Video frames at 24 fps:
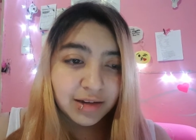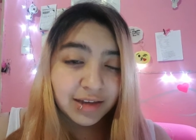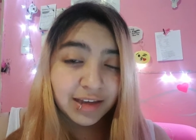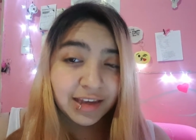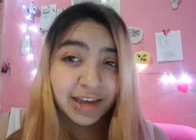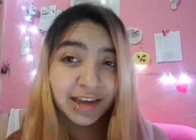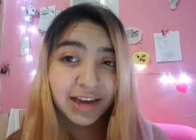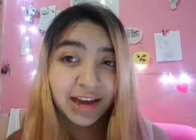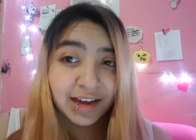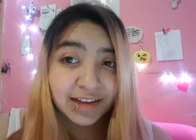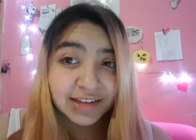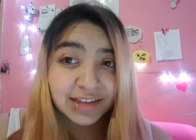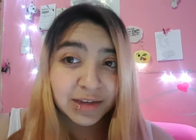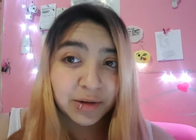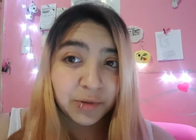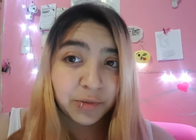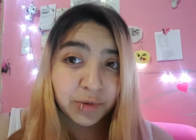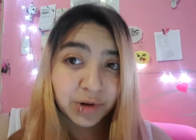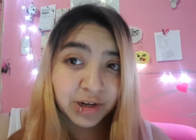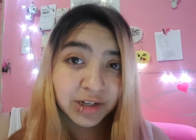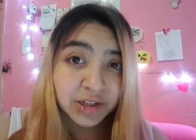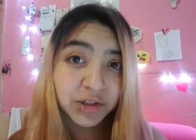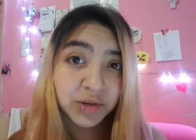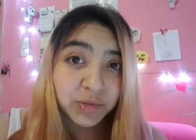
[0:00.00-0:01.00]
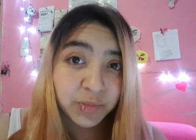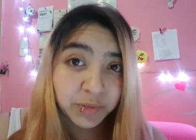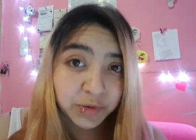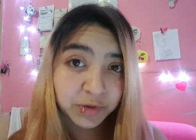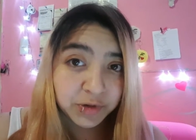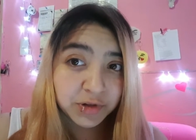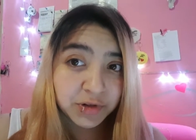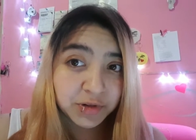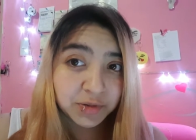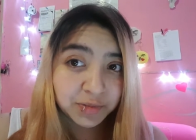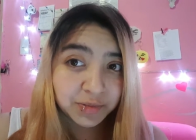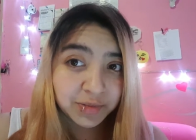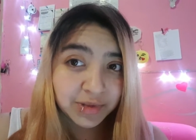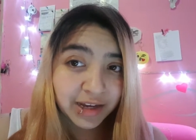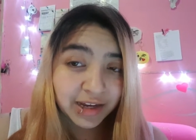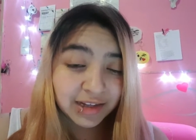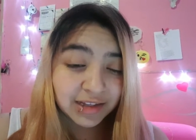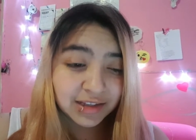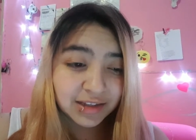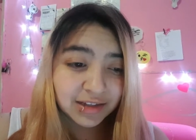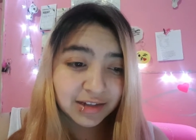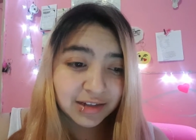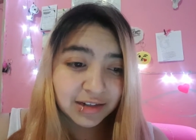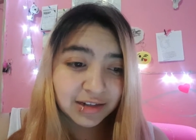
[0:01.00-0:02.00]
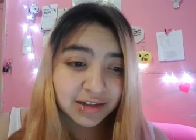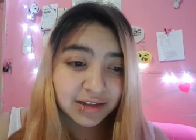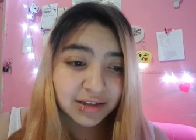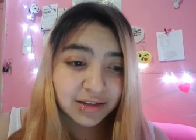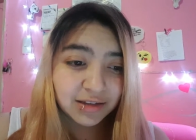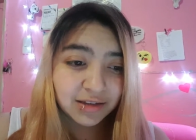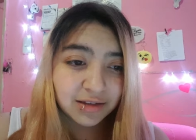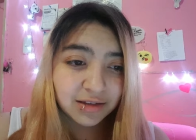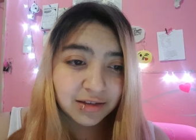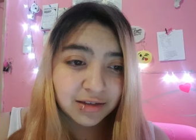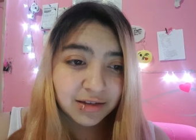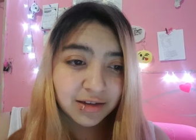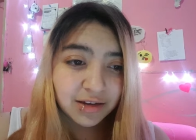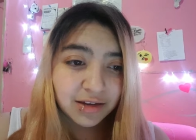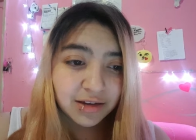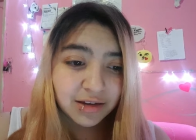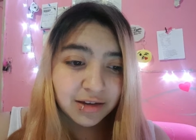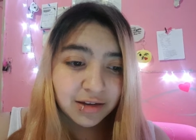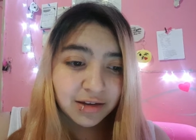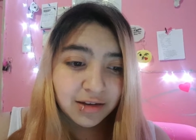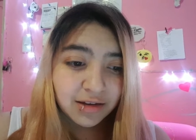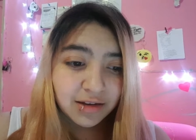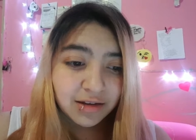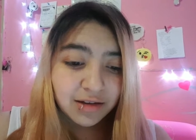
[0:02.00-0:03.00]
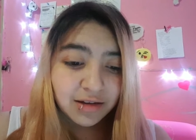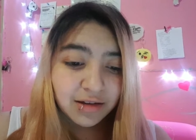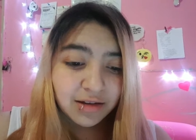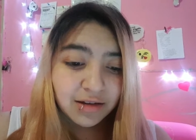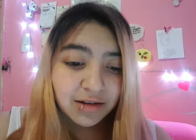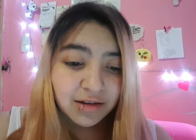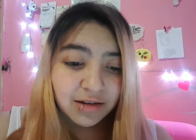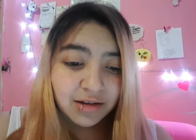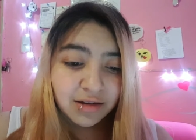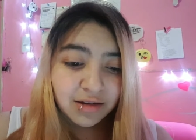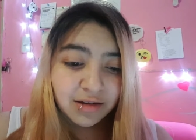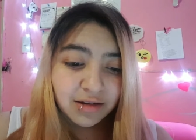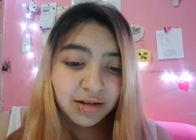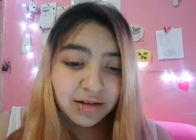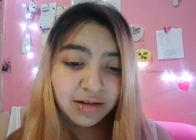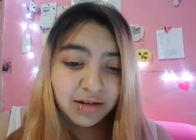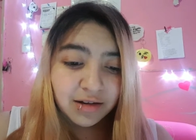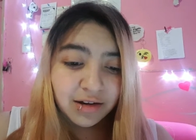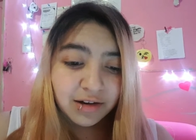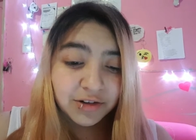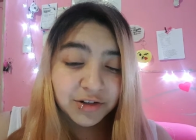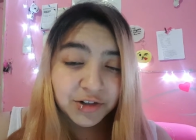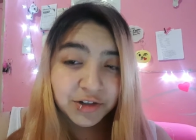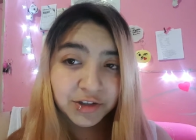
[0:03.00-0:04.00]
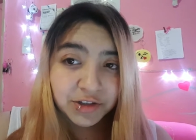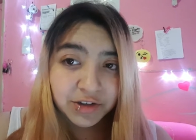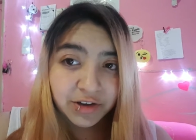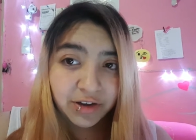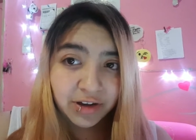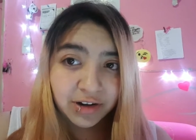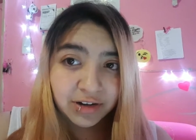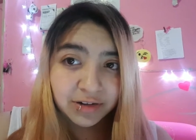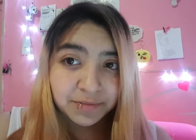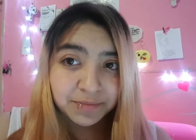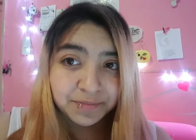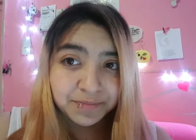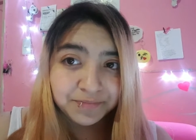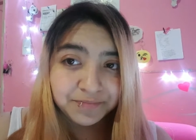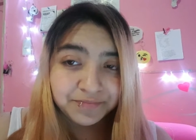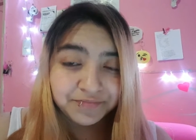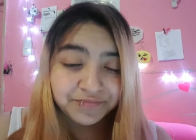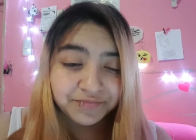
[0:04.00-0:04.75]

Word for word: He has a way to prove that it's her son.